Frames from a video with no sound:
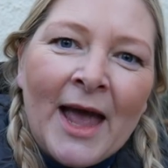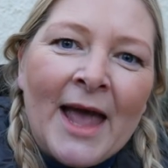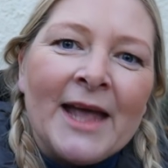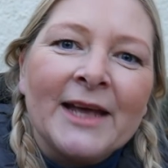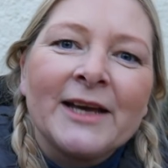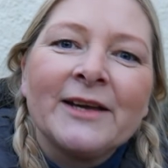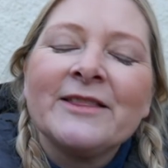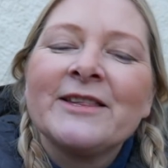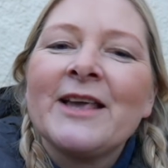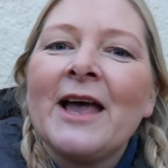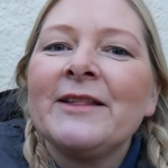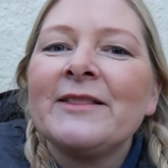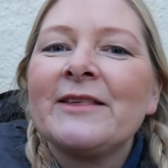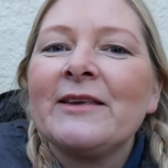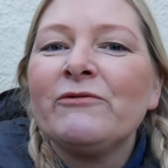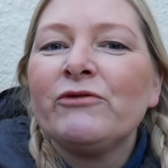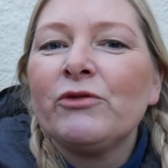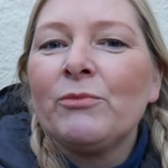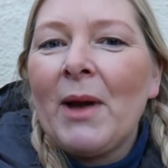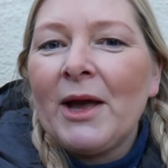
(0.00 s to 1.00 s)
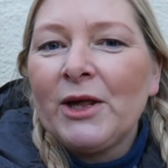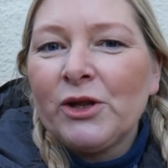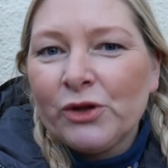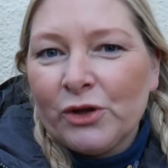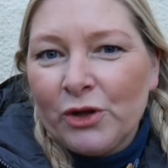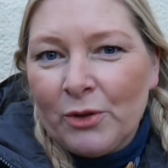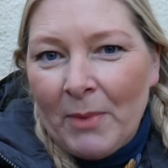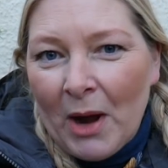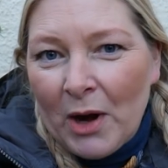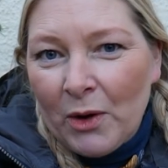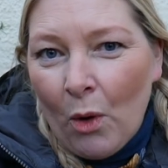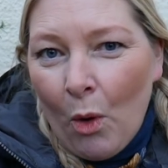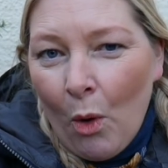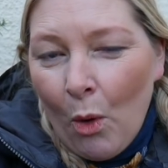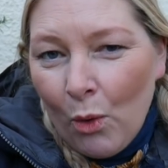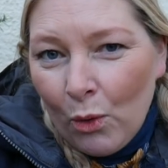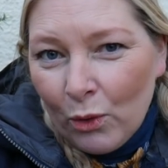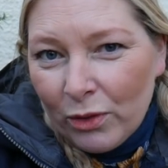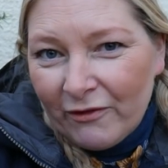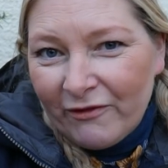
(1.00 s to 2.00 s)
It contains information about
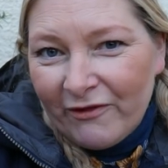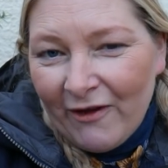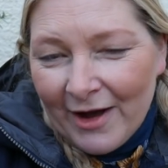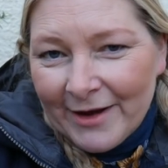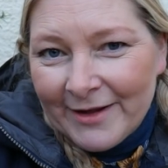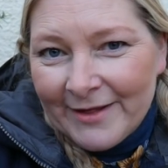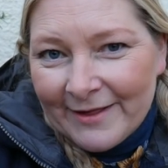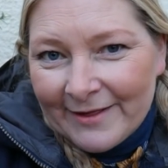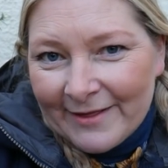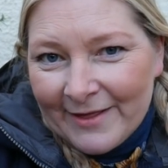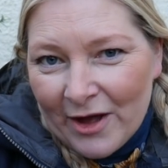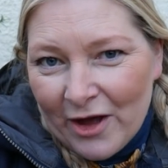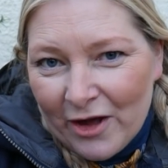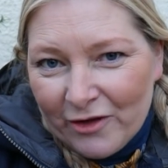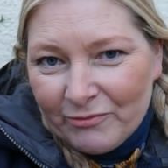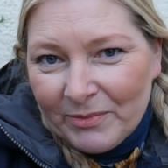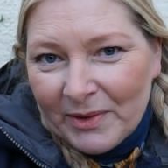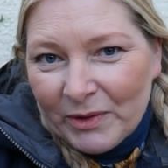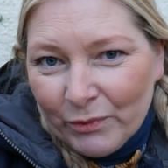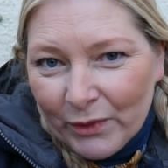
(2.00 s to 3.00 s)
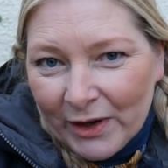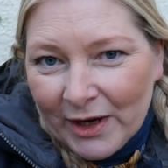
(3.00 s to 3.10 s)
all the finds that have been